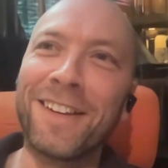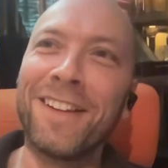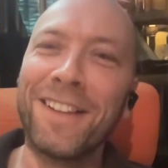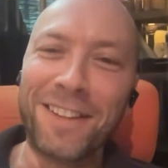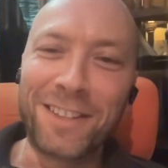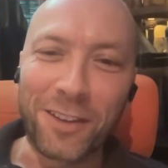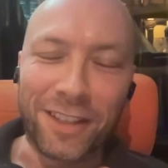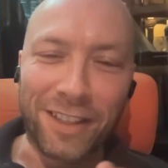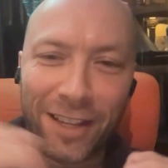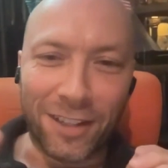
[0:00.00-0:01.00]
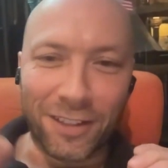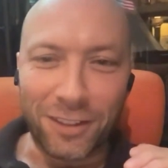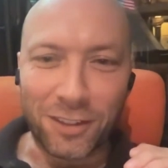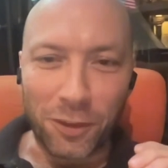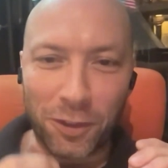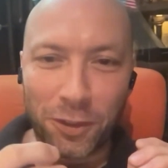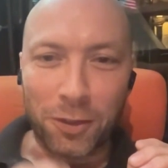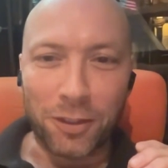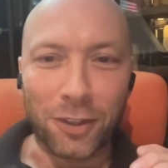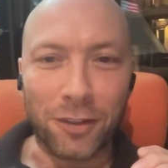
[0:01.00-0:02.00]
so that you could
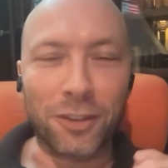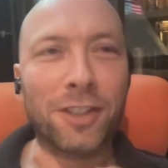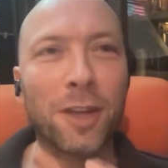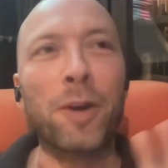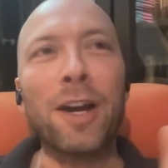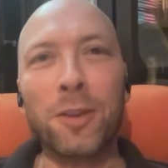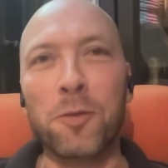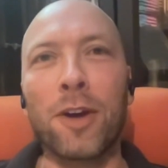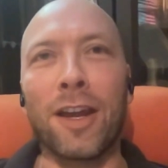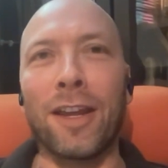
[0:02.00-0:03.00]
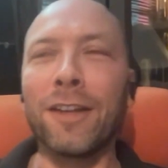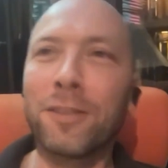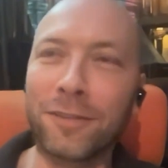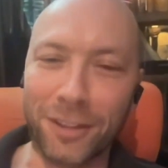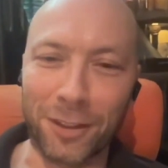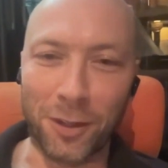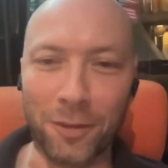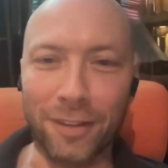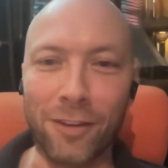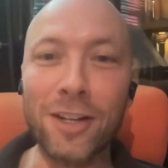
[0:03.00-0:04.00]
sort of just say, by the way,
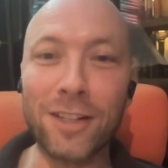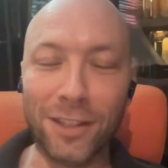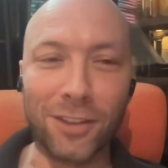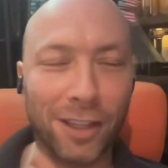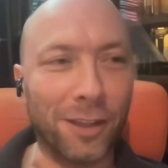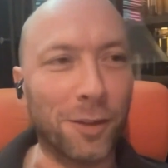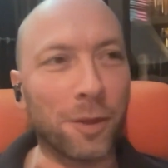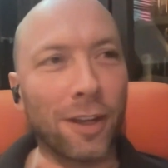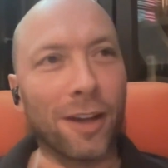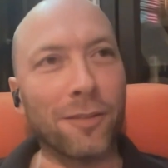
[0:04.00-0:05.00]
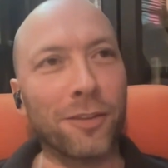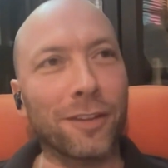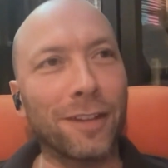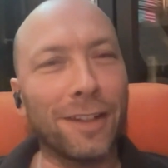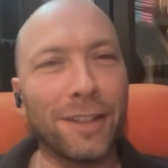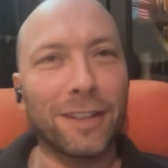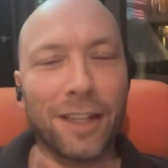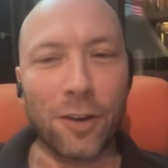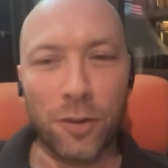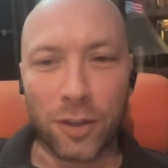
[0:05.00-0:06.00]
there is this thing that we have, and now
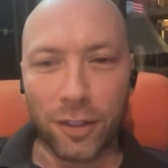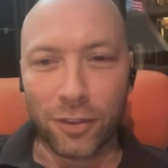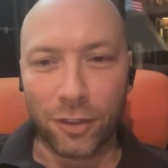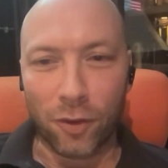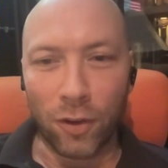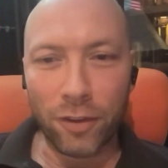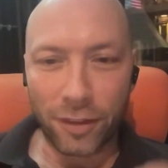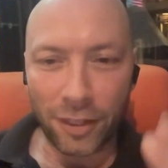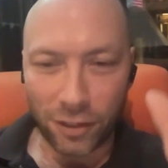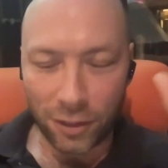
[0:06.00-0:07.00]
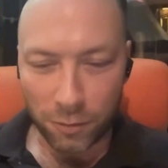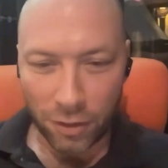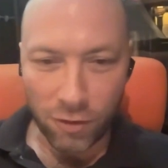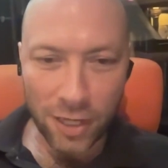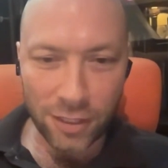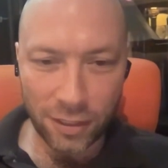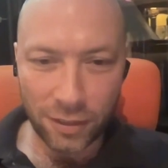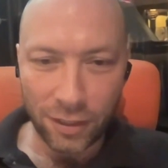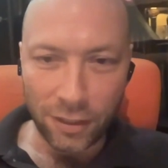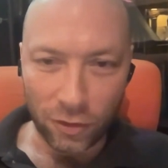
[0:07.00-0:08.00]
you can sort of all the things that you regretted
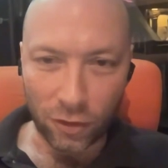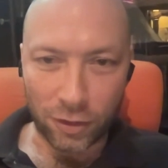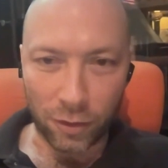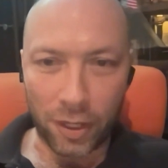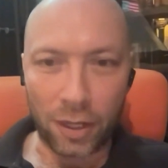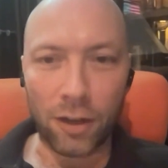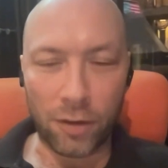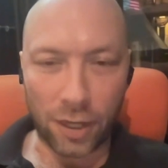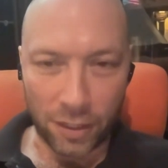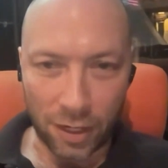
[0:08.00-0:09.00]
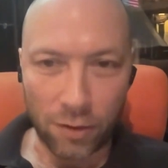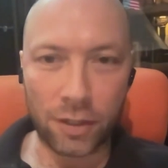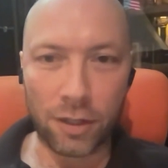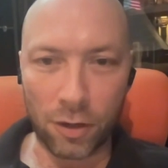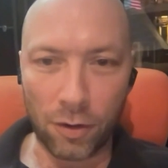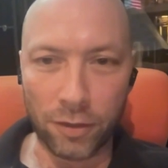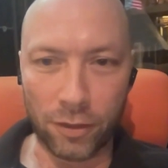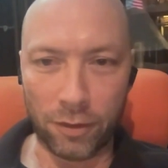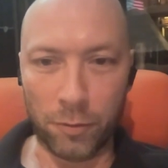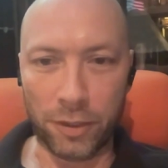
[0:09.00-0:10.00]
not doing. Okay, now you can go and do
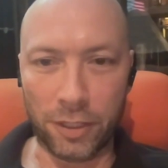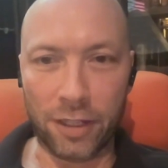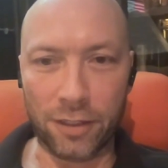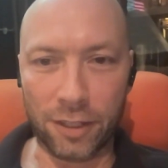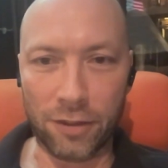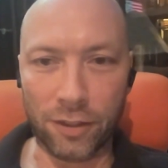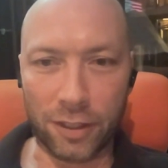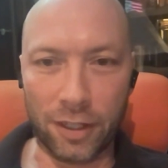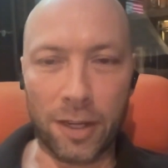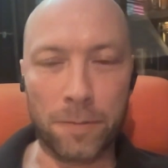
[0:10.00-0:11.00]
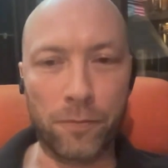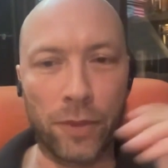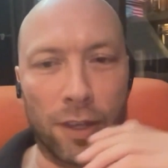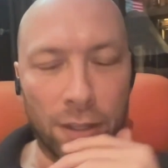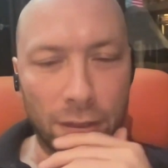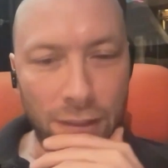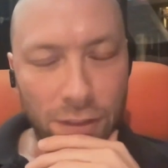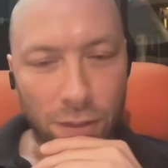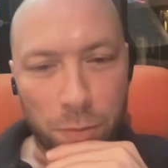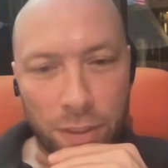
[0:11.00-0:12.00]
them and take it seriously again. So
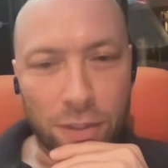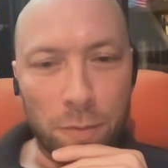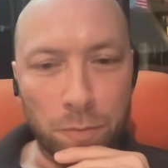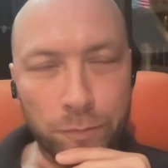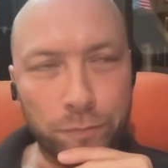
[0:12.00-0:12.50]
there'd be some